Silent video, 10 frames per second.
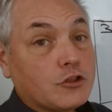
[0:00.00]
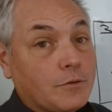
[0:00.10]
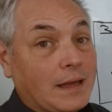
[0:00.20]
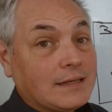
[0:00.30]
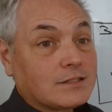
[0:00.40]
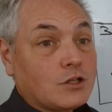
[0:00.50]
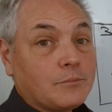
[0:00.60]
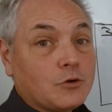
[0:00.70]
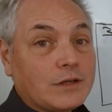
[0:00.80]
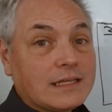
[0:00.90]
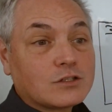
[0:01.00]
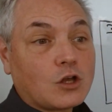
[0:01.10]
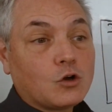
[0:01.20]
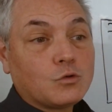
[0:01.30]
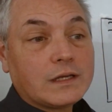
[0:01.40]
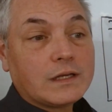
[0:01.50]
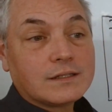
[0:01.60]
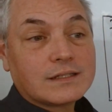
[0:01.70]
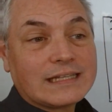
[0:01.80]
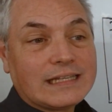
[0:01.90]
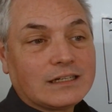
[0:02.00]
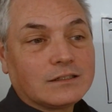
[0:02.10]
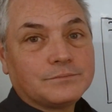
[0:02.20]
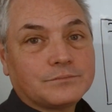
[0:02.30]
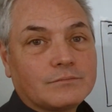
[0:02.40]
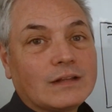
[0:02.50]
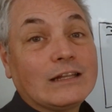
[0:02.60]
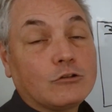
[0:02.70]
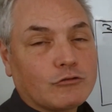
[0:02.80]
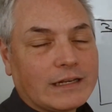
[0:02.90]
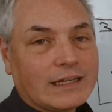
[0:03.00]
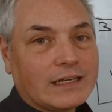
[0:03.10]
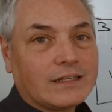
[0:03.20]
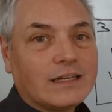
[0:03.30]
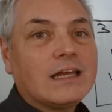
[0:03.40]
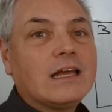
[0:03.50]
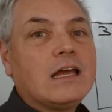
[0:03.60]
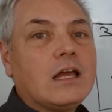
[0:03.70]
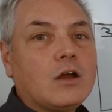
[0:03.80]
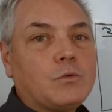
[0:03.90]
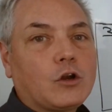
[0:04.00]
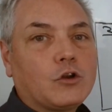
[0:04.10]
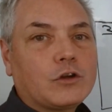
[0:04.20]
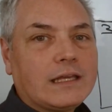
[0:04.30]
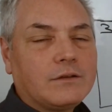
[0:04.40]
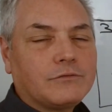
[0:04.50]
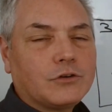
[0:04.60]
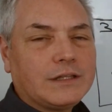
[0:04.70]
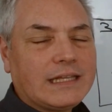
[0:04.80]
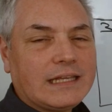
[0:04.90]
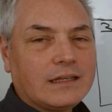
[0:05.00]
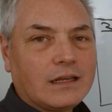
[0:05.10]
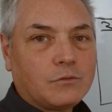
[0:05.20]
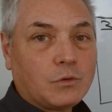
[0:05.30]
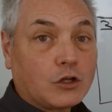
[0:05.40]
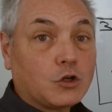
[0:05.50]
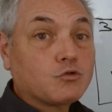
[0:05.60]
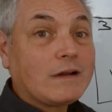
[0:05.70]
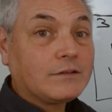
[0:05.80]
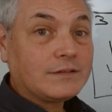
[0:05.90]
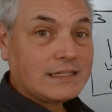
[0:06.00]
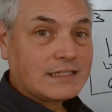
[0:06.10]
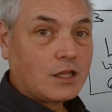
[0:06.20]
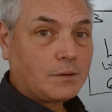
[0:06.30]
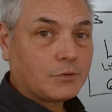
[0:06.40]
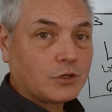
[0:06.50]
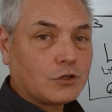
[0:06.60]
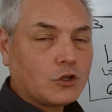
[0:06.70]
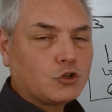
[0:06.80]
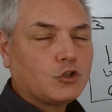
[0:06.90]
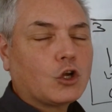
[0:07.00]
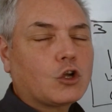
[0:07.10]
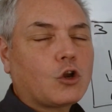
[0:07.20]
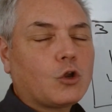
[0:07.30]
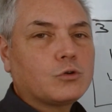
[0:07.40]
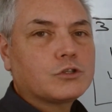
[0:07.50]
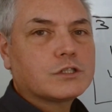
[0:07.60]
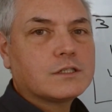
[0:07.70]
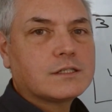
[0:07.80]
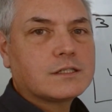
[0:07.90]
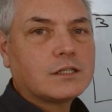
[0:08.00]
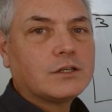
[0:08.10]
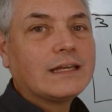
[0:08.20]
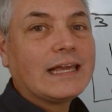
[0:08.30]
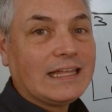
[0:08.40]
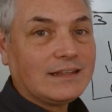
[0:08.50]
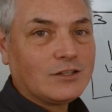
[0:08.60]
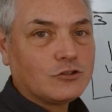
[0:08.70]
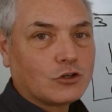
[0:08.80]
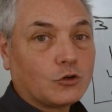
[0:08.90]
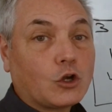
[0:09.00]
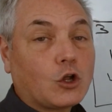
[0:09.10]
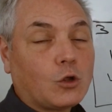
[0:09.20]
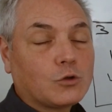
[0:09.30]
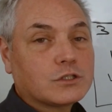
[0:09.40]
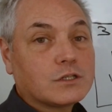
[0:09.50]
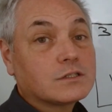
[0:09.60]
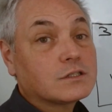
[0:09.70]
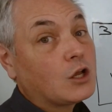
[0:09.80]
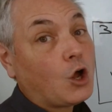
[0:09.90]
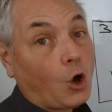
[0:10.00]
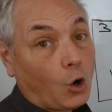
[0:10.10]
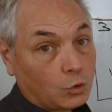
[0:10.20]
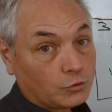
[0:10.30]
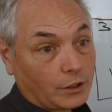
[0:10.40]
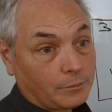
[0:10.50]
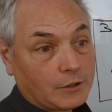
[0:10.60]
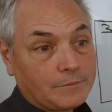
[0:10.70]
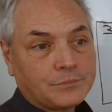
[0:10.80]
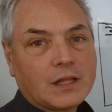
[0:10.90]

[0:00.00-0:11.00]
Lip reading: The mass number is always here in grade 9. We are looking for we're going to round this number to the closest integer or the closest whole number.